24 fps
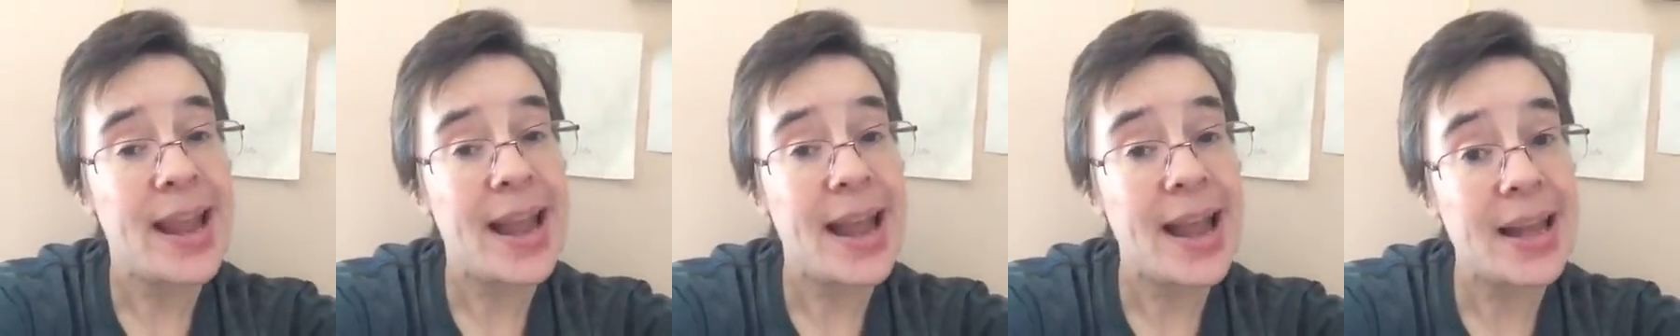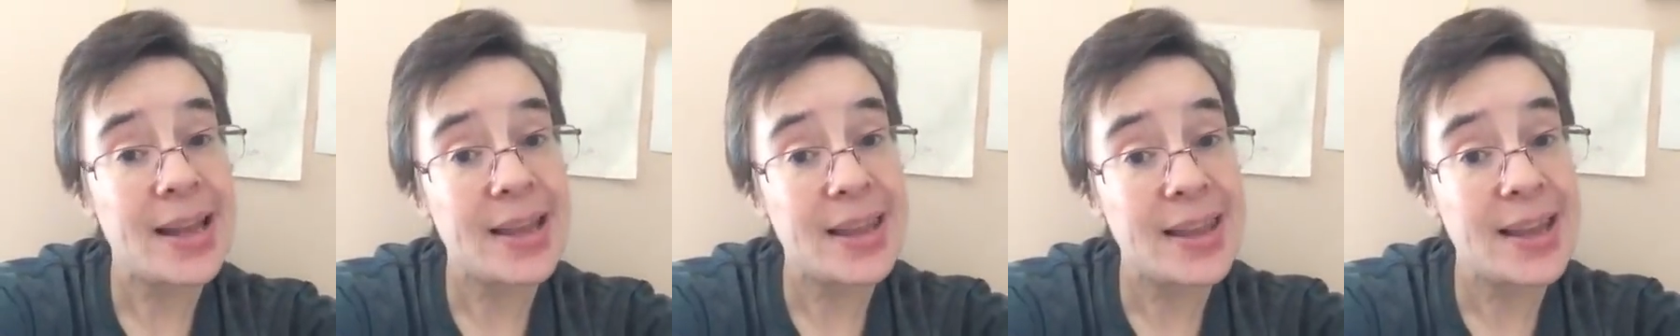
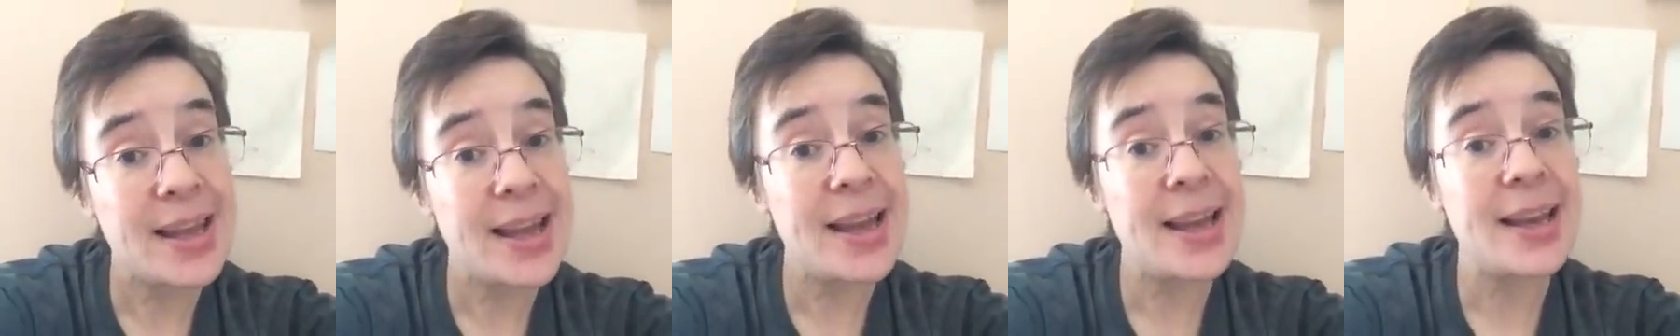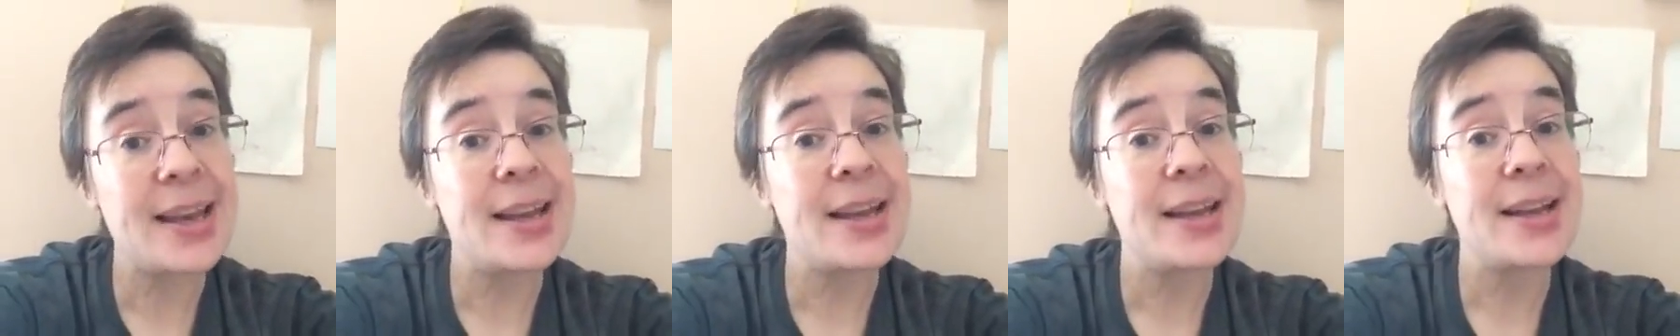And
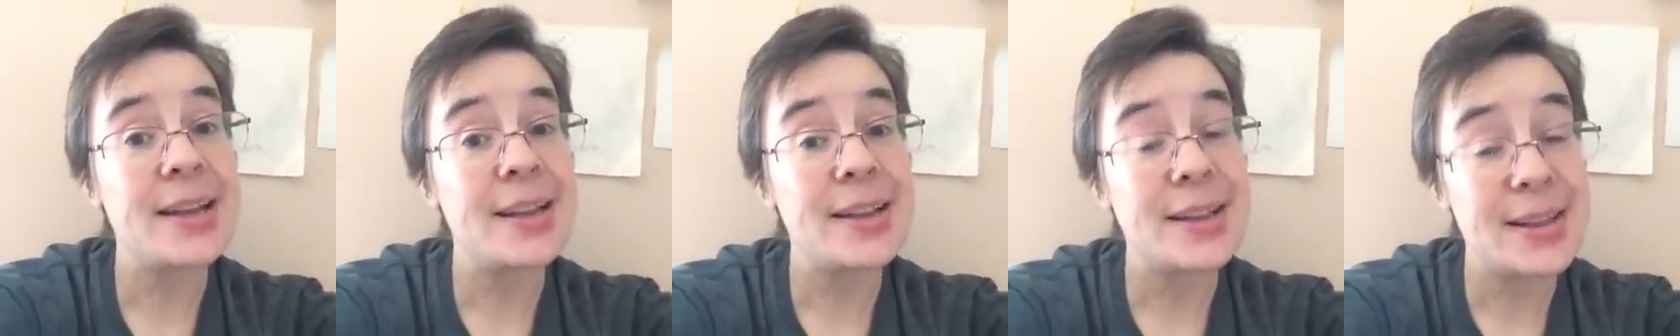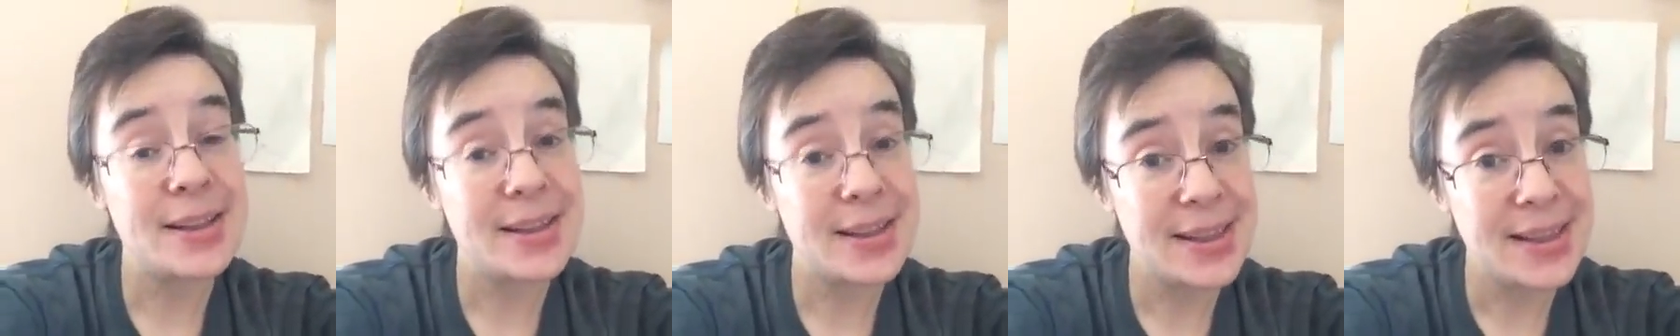then
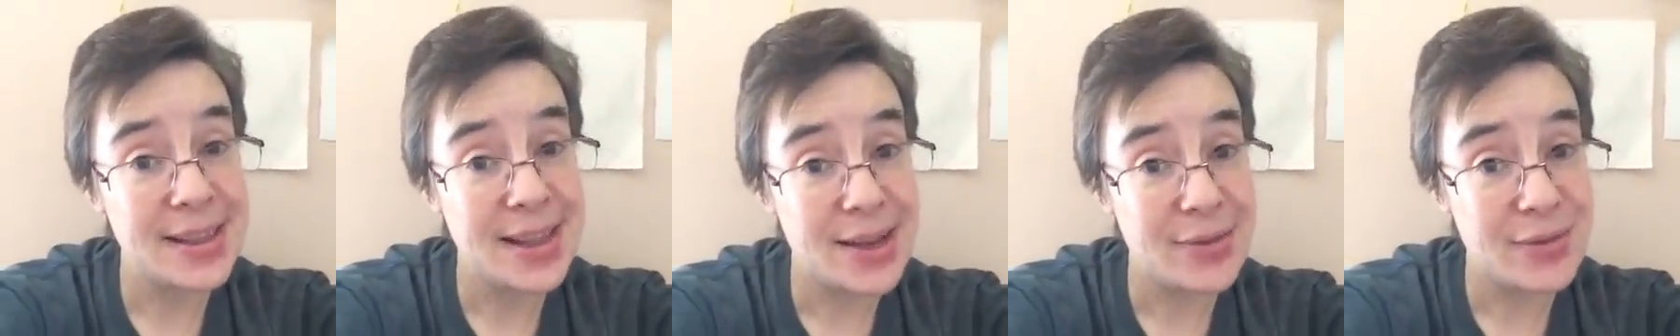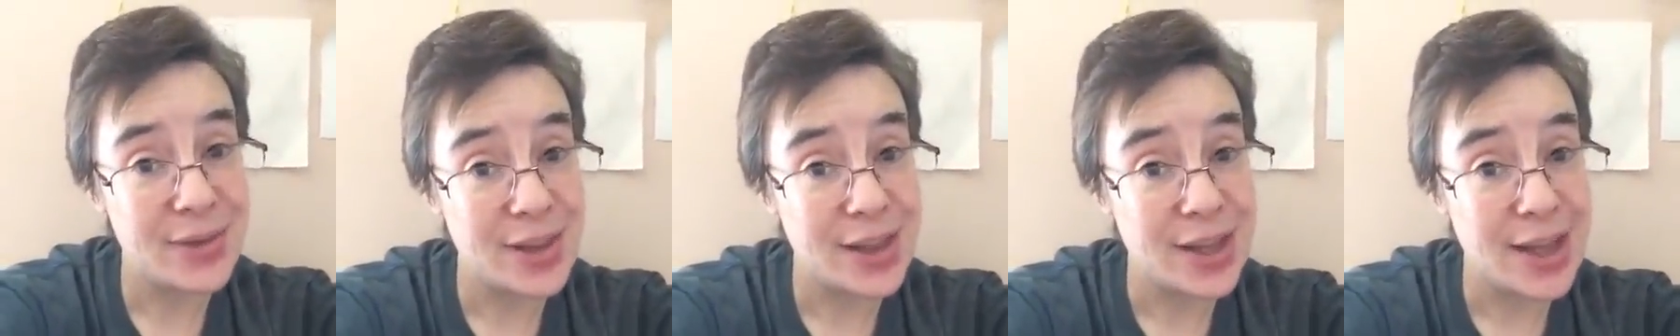
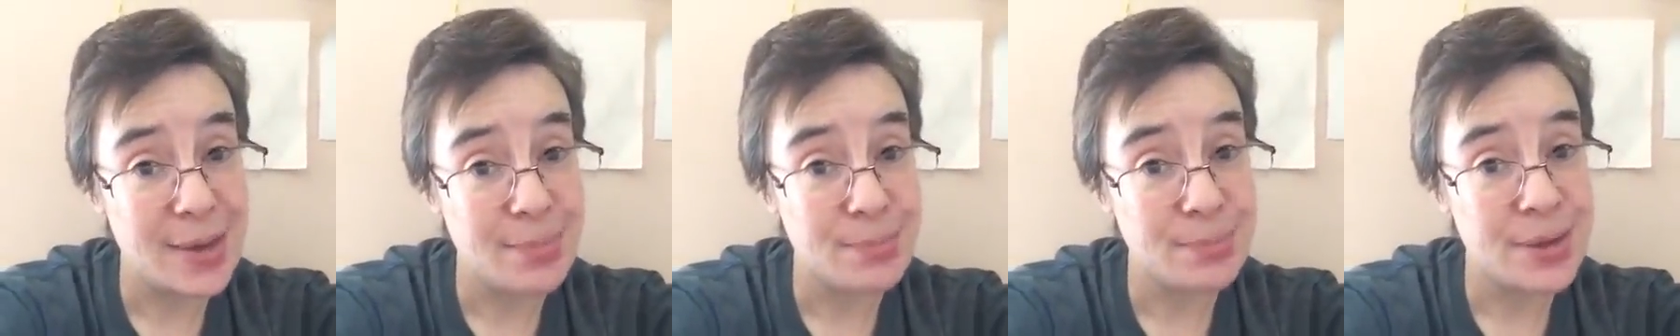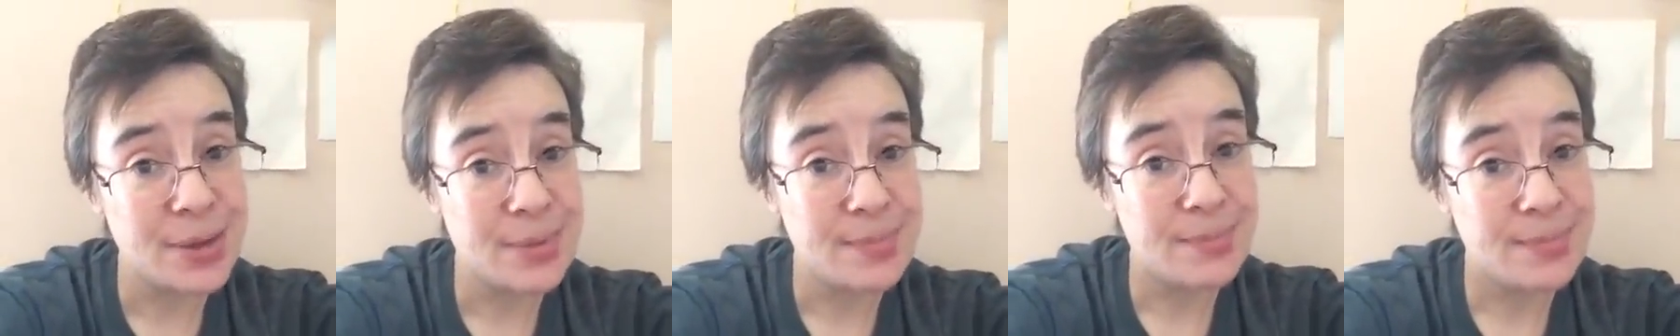level
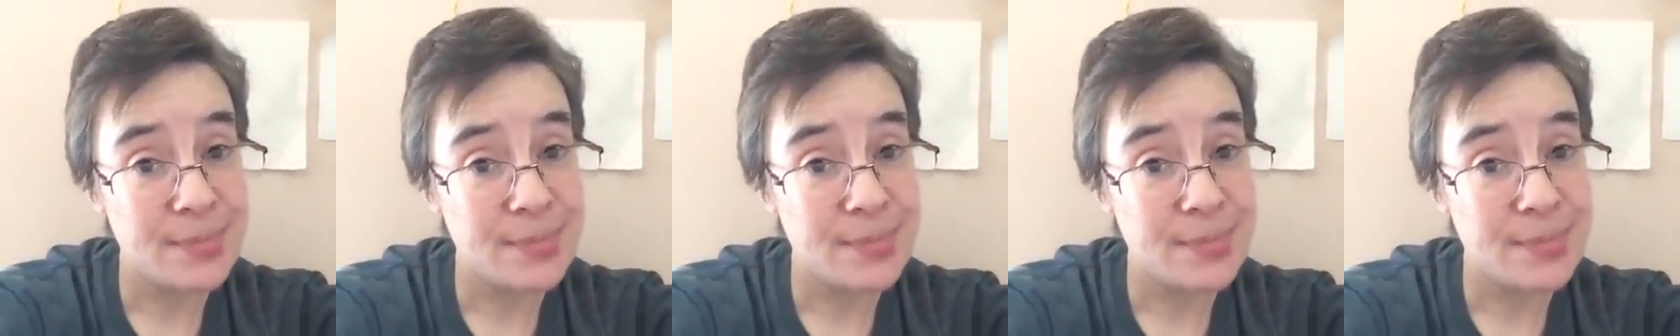up.